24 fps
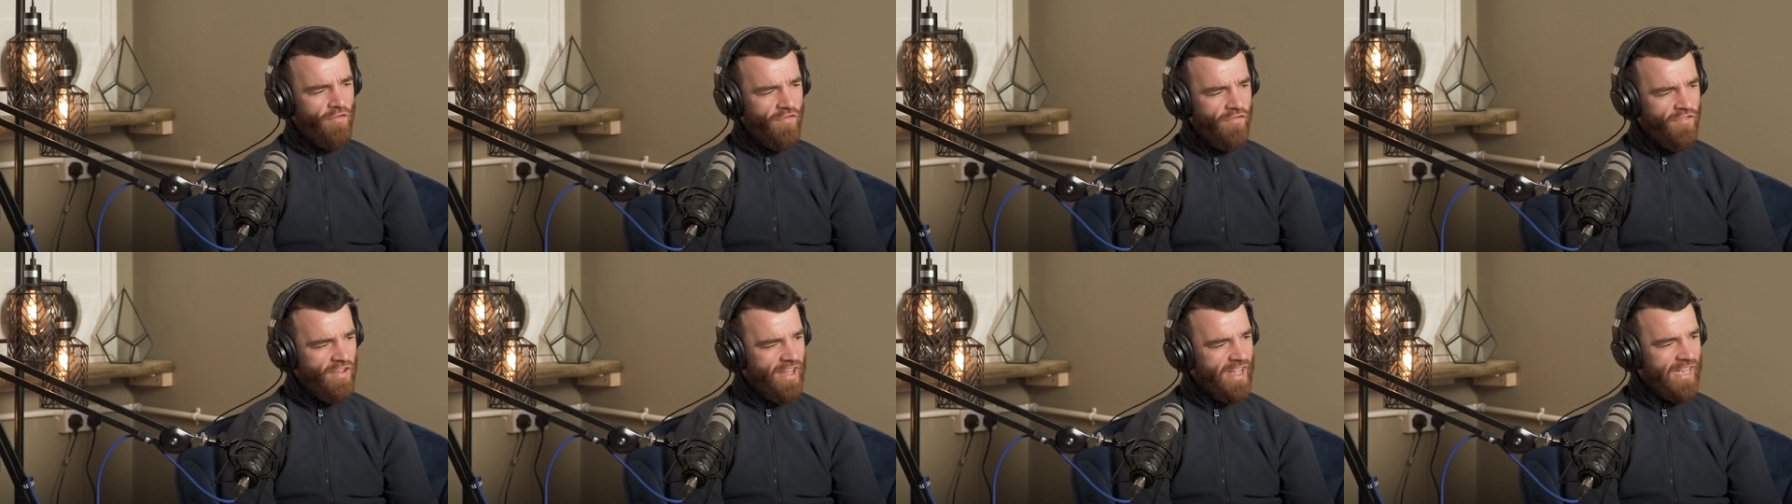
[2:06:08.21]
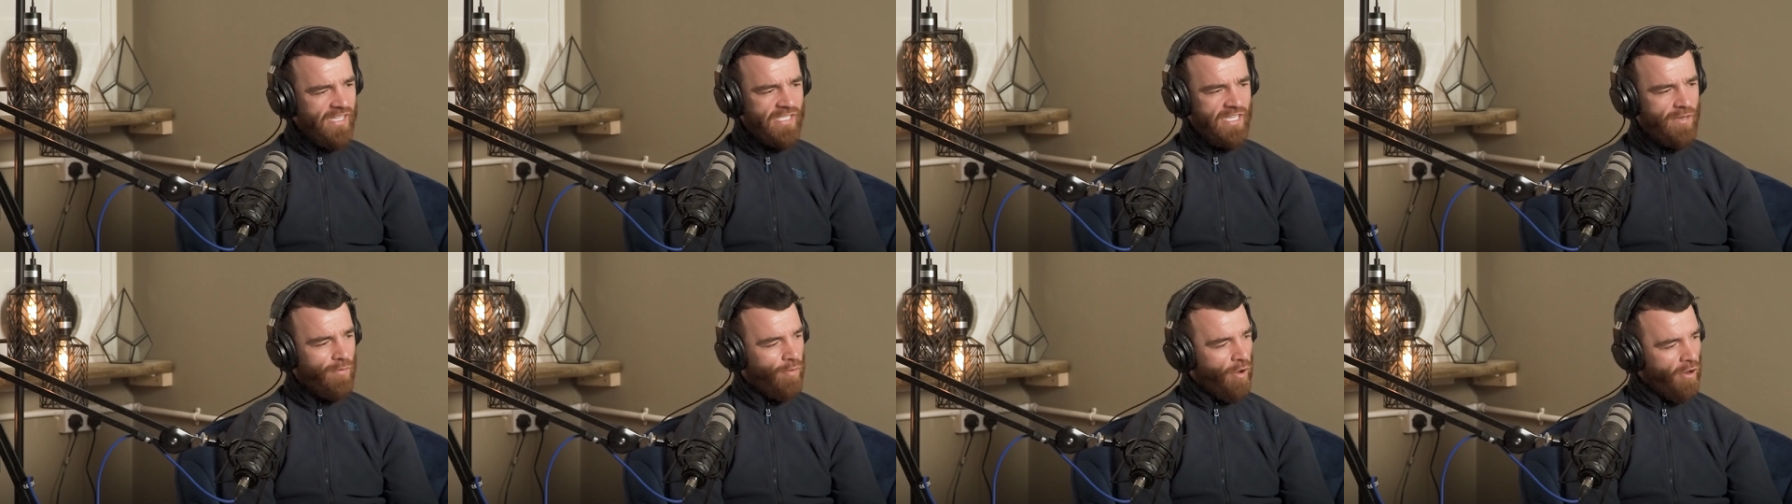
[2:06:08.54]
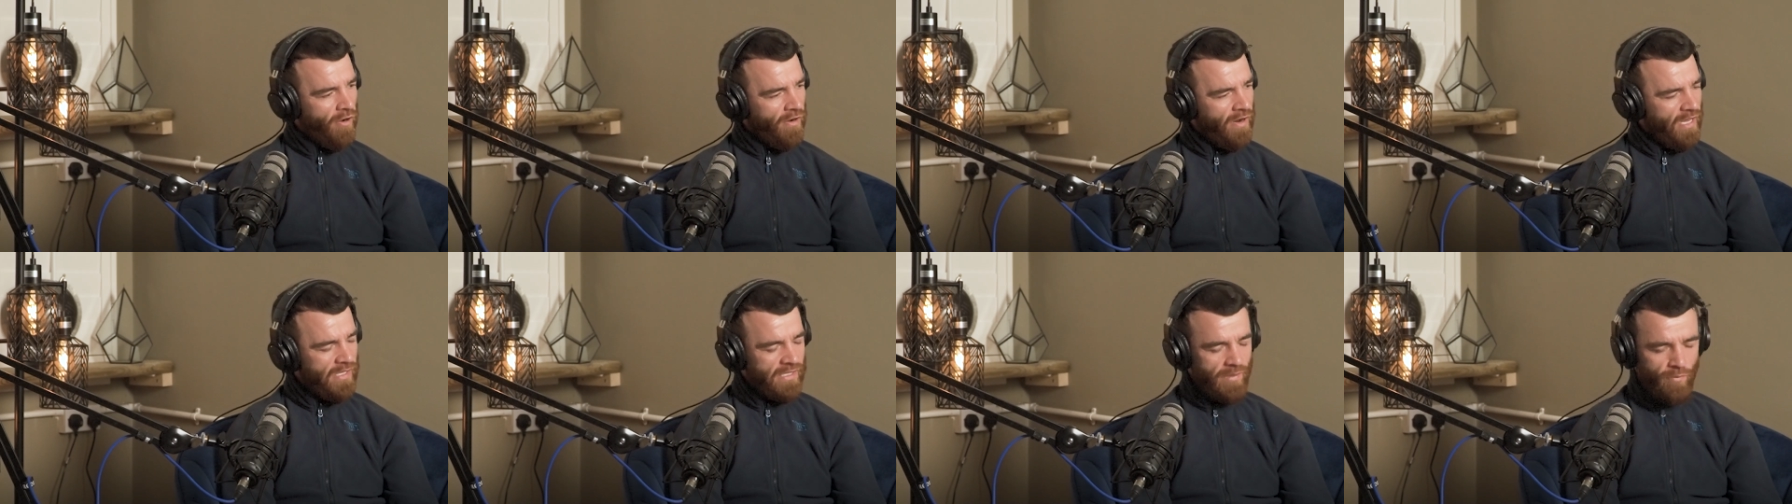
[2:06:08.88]

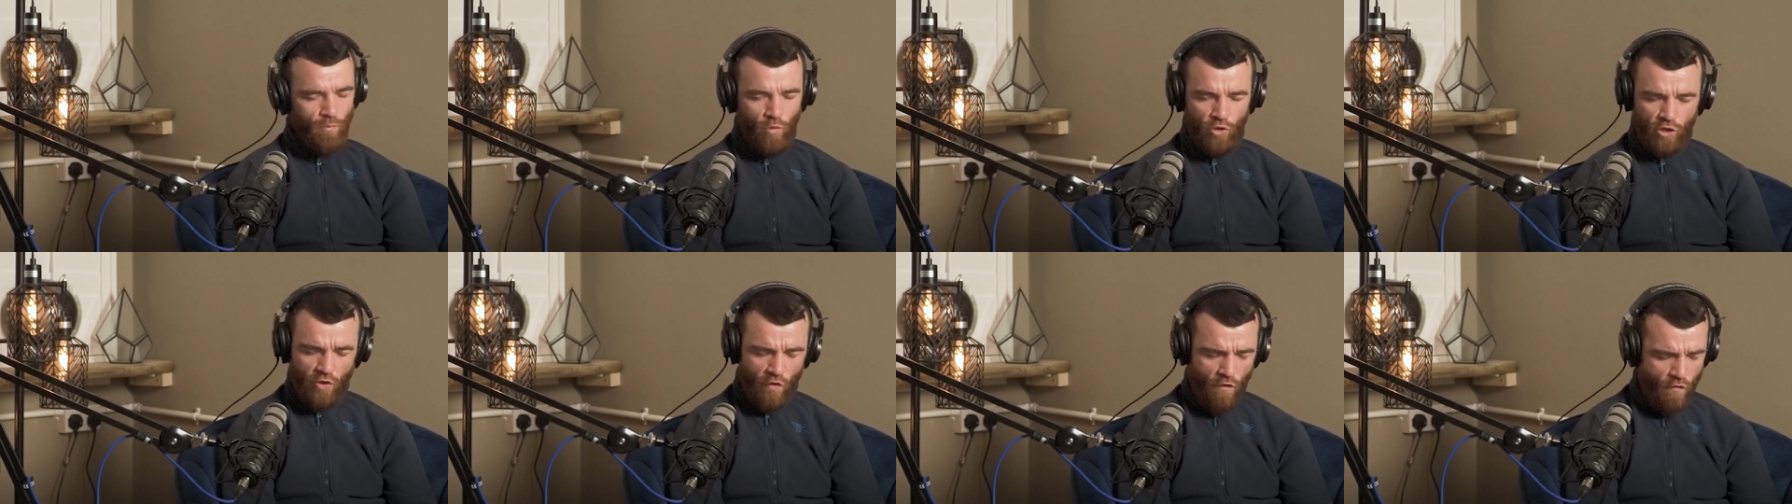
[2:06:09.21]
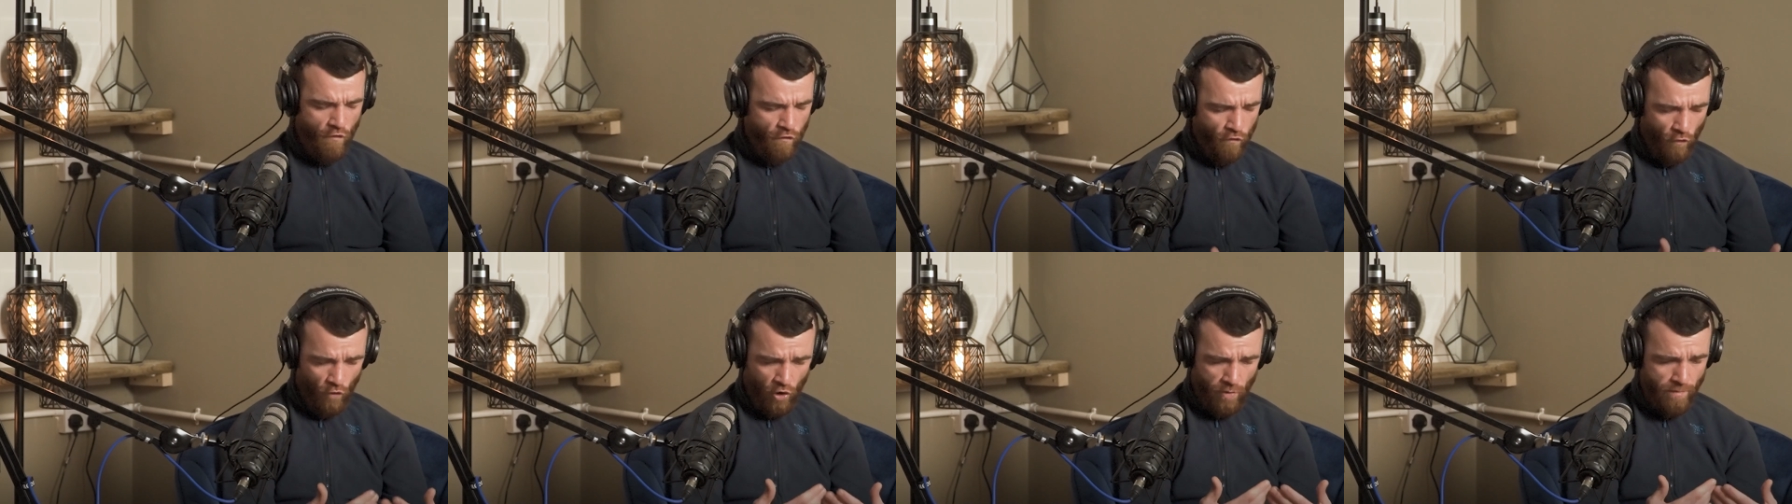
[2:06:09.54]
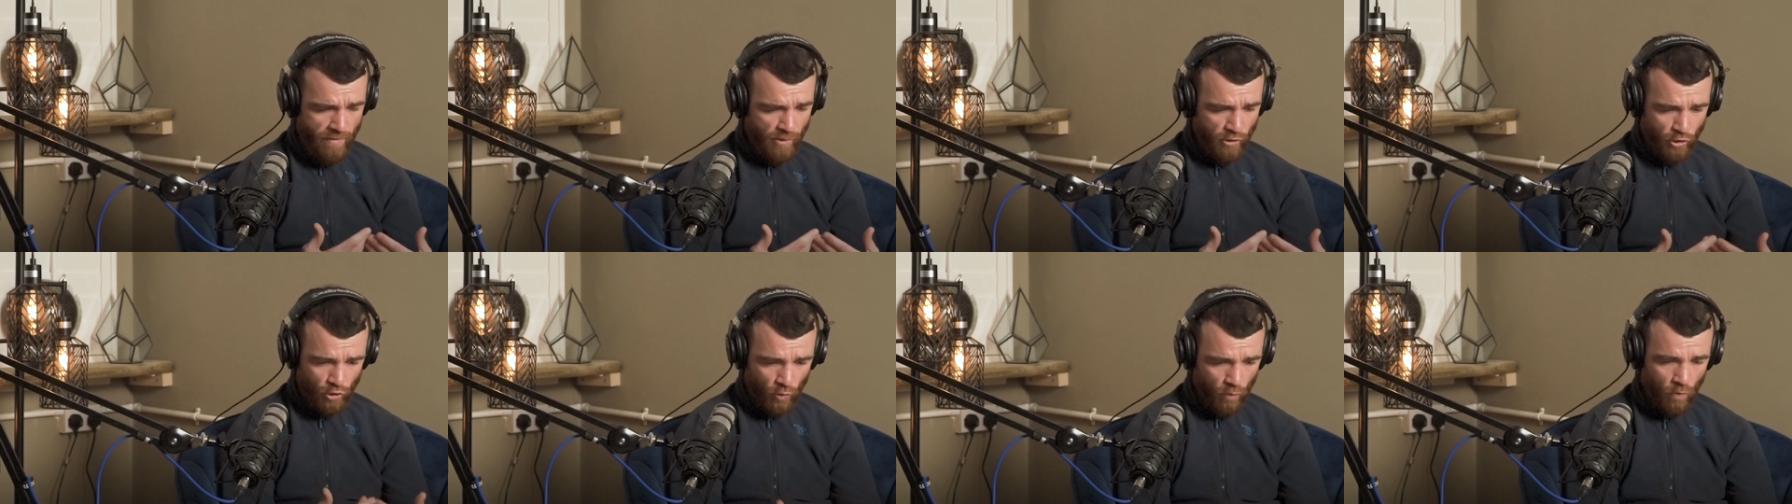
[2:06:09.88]
31, lad, and what the fuck am
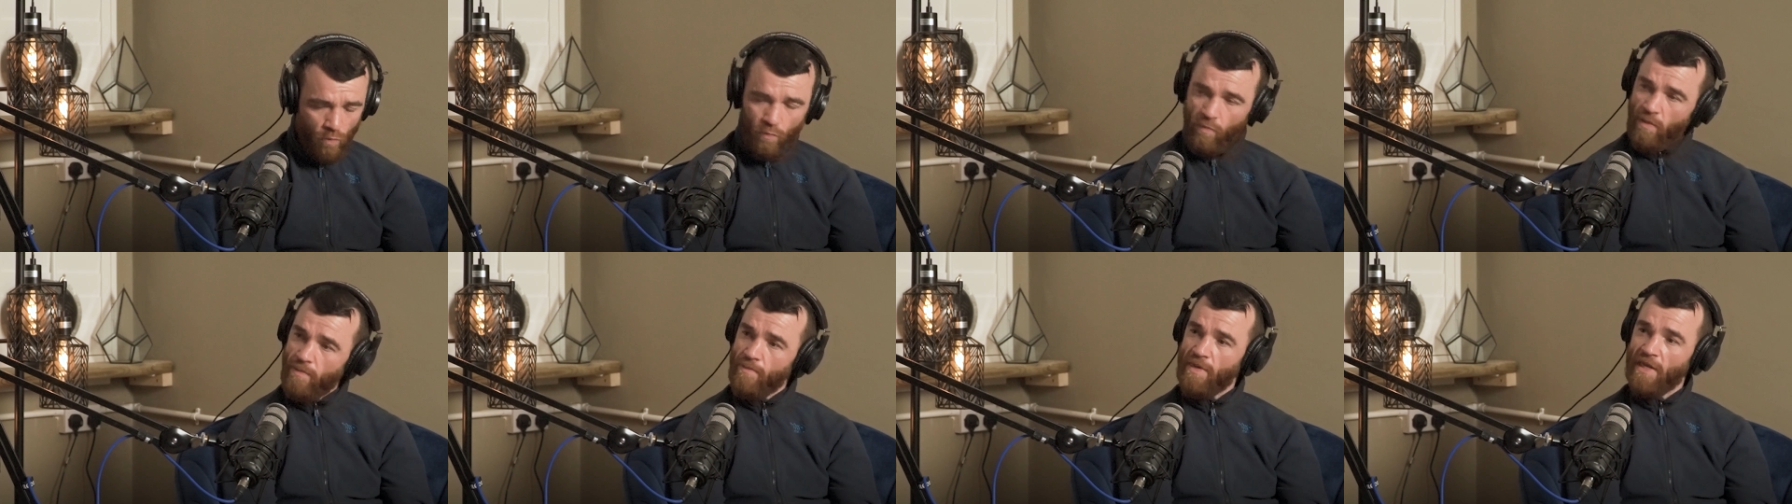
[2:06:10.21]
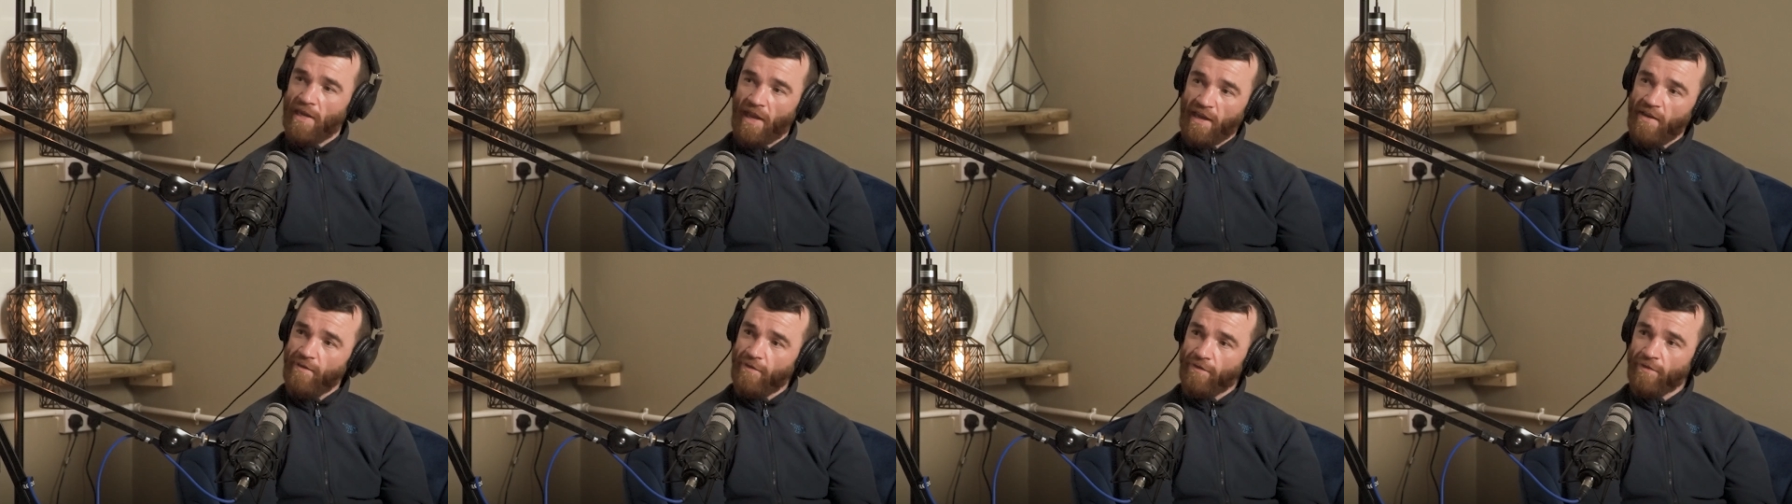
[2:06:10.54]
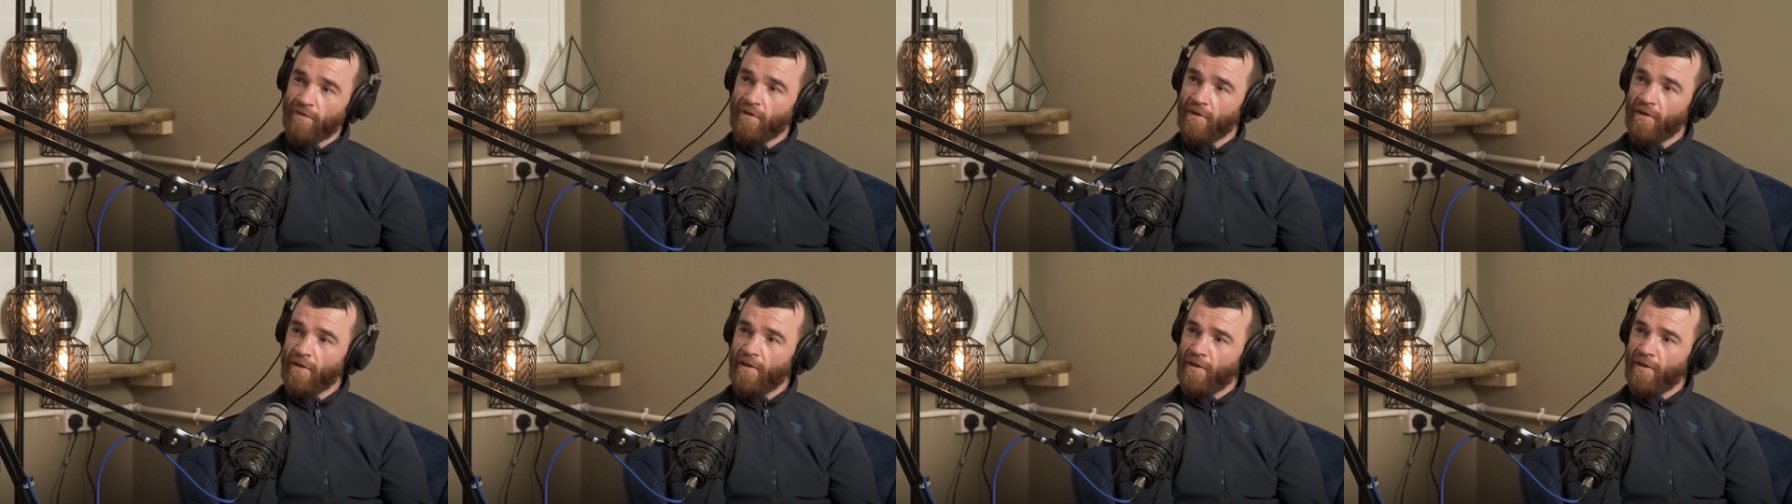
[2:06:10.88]
I doing with my life?